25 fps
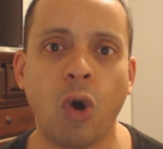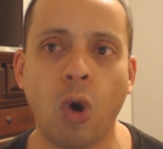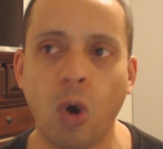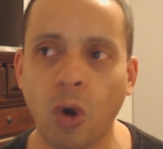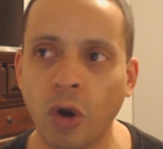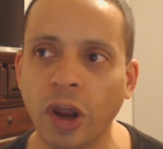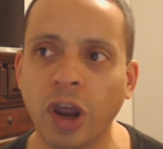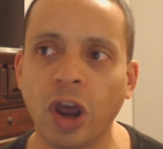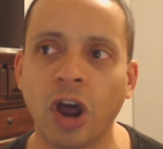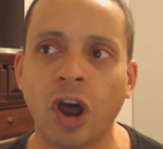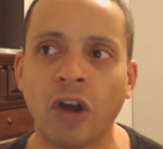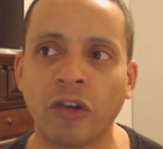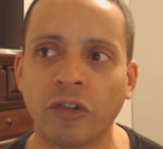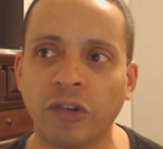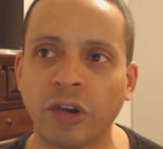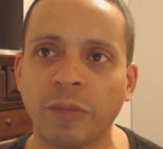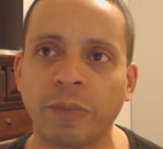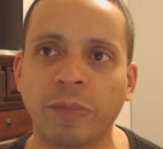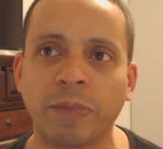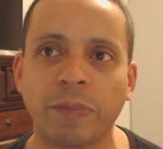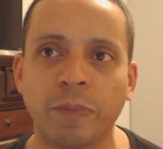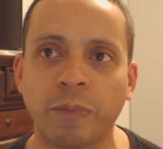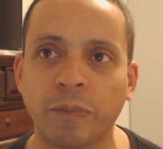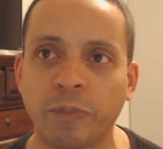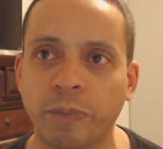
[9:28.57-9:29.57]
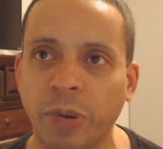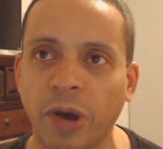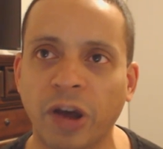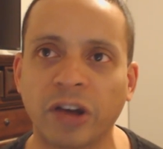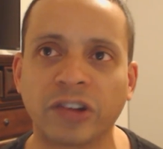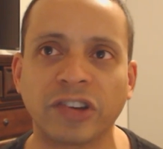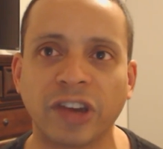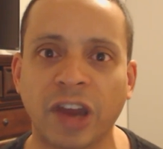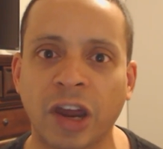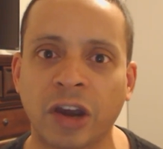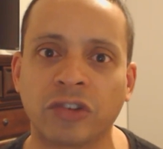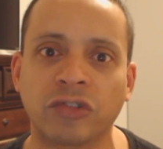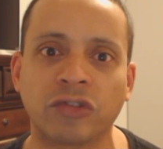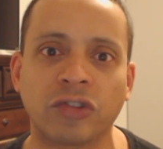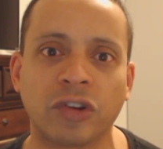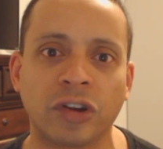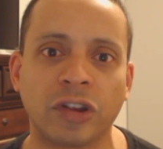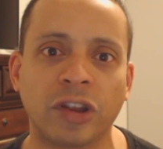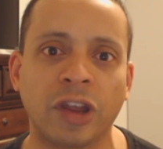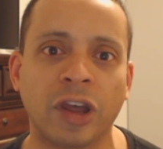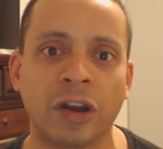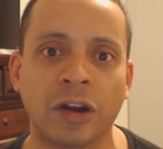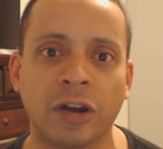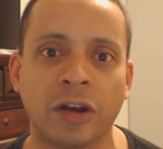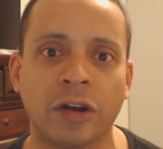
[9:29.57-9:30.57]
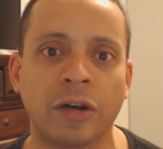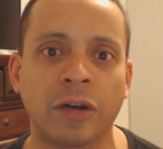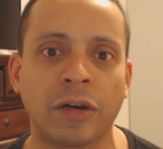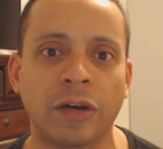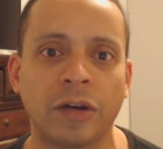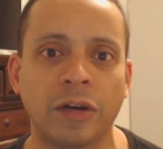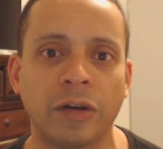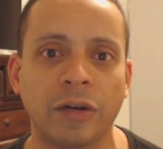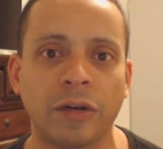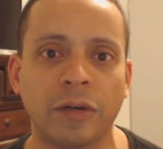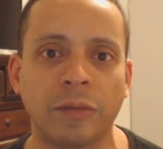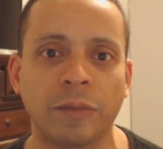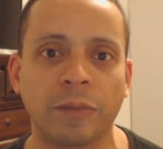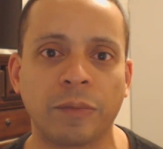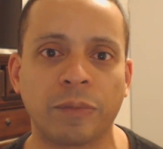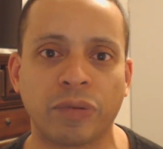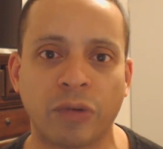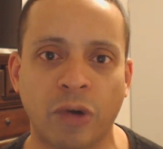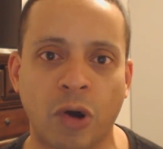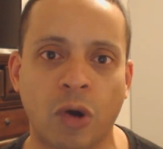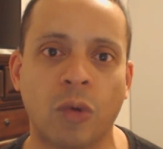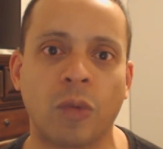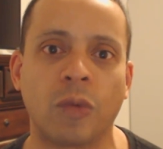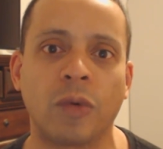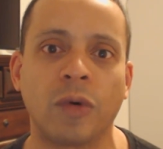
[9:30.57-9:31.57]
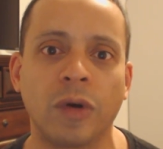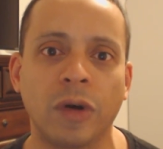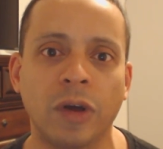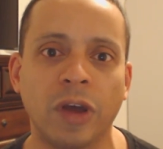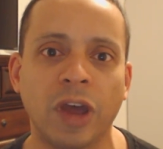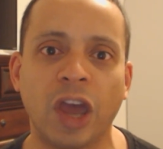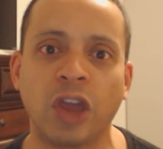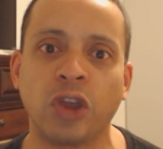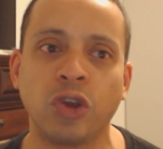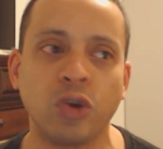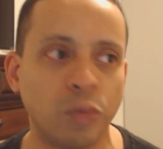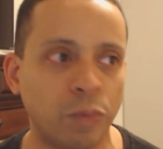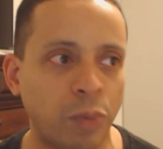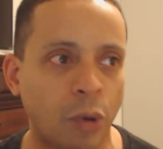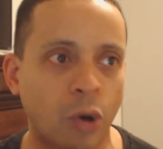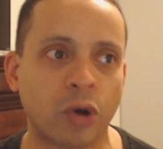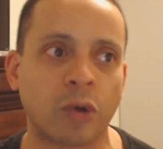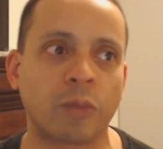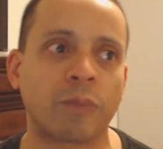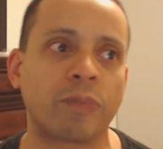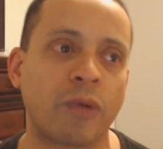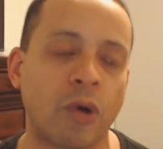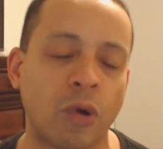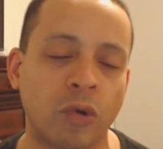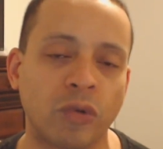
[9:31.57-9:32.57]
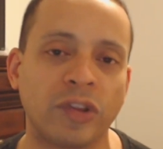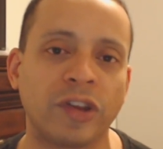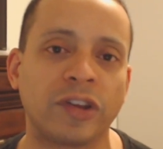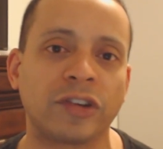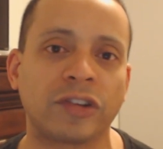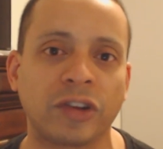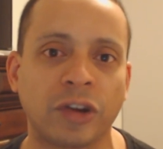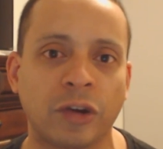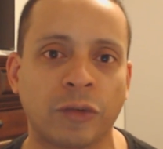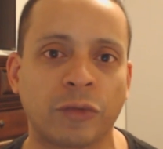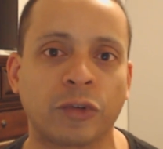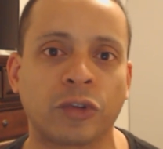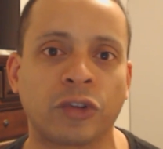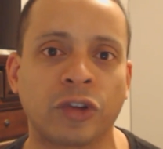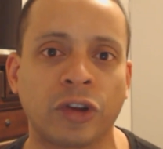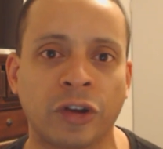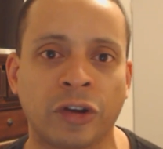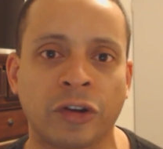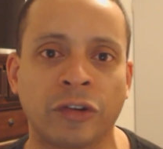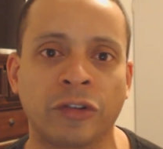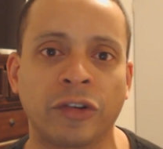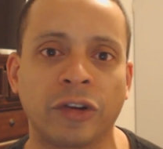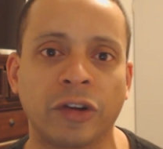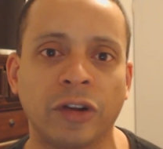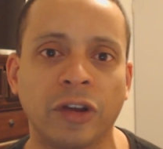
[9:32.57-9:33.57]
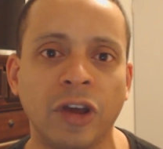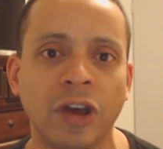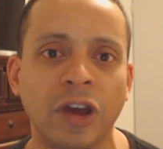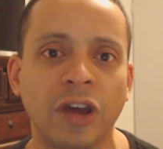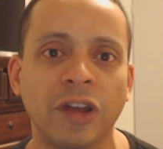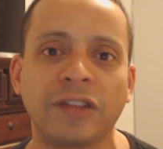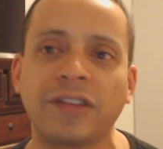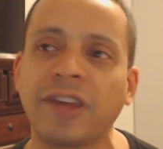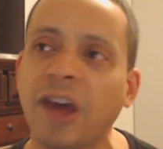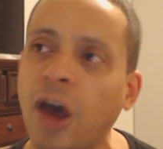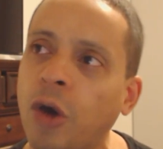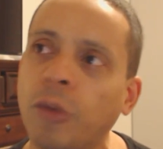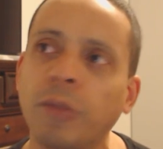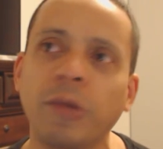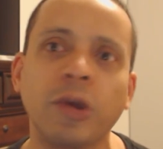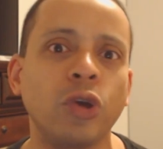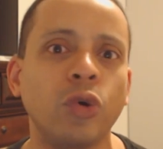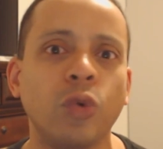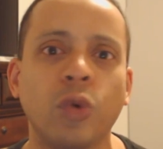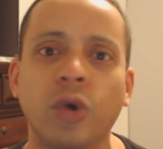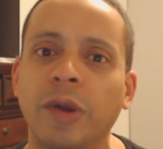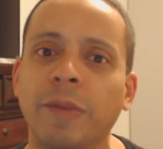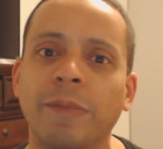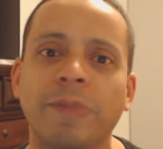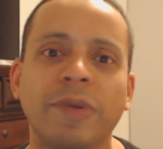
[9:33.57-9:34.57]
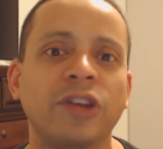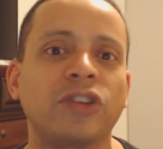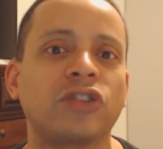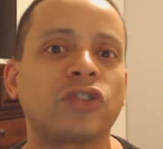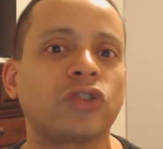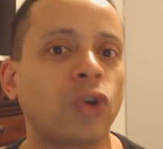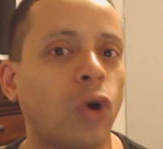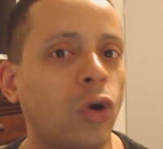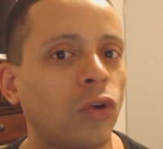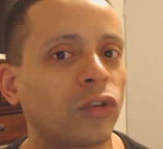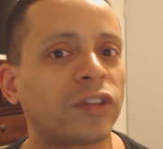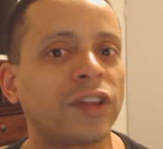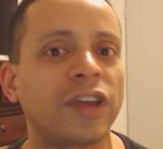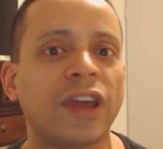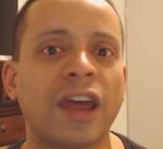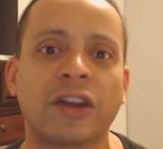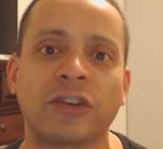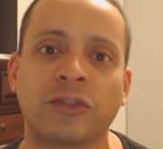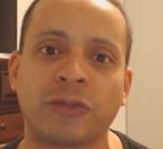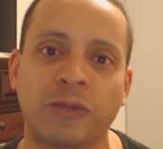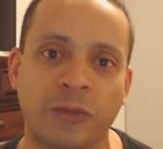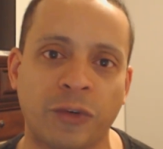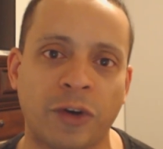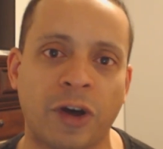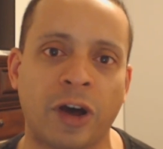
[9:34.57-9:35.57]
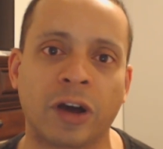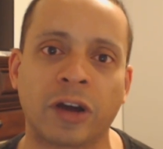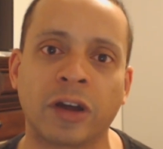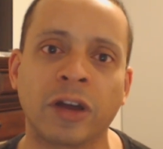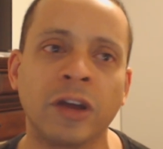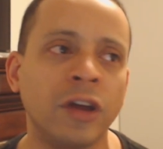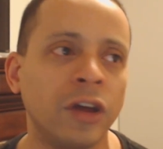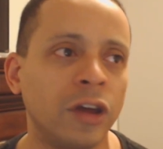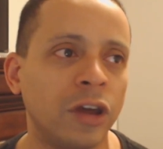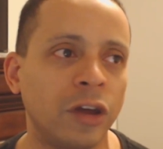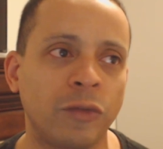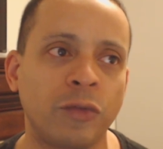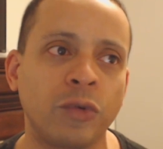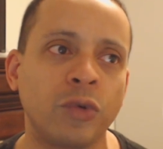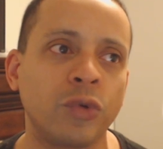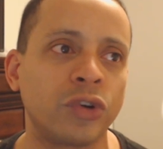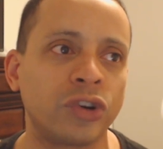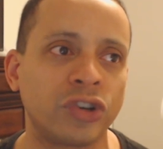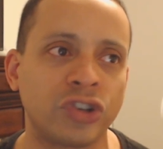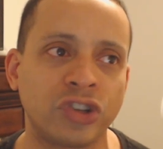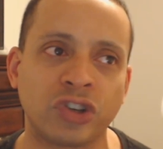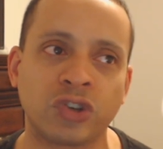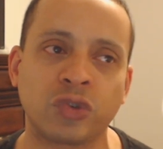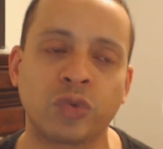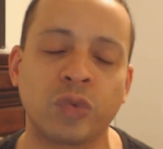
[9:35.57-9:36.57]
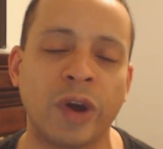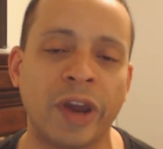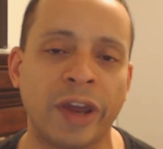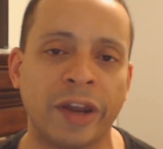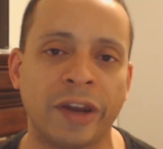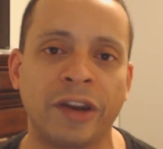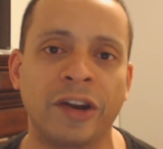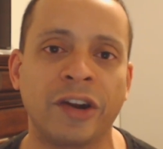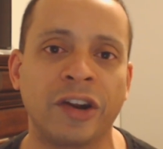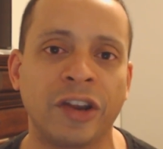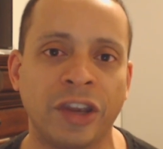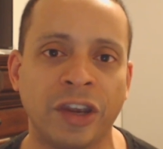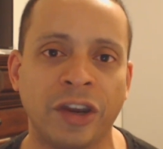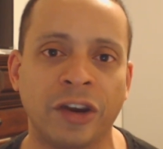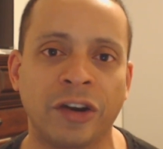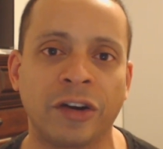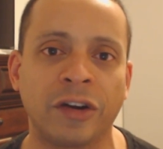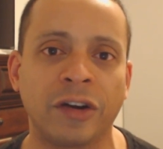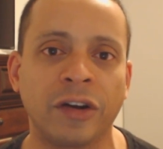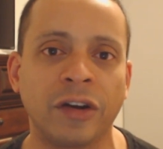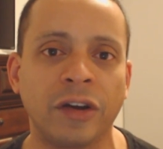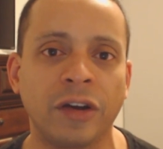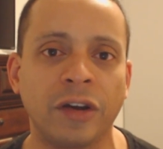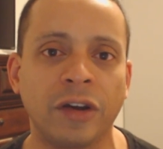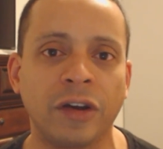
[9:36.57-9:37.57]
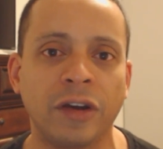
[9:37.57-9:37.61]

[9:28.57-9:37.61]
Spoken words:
Only $100 extra than a Pro. And you bought a Pro this year for $300. Tell me you wouldn't be salty as fuck if you would have just waited a year.